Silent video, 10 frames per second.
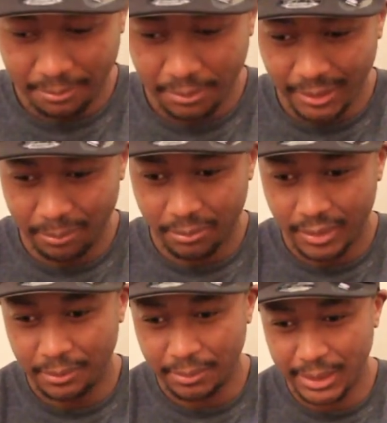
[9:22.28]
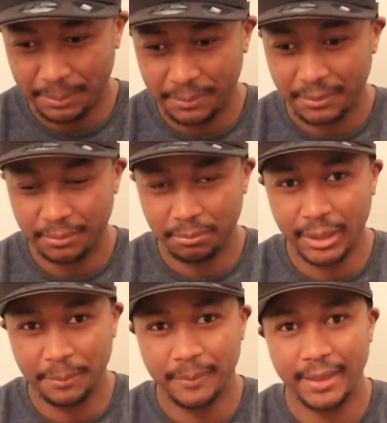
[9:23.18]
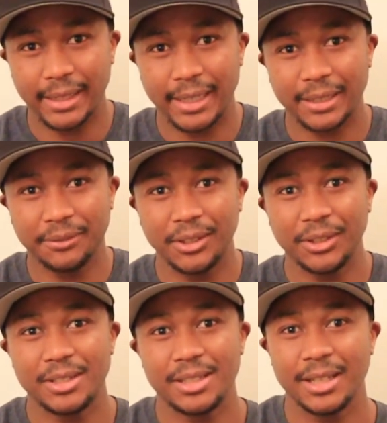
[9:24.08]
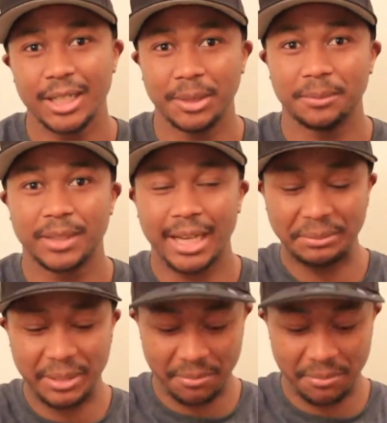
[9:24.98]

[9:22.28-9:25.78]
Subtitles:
bleep bleep bleep, and then after you see Captain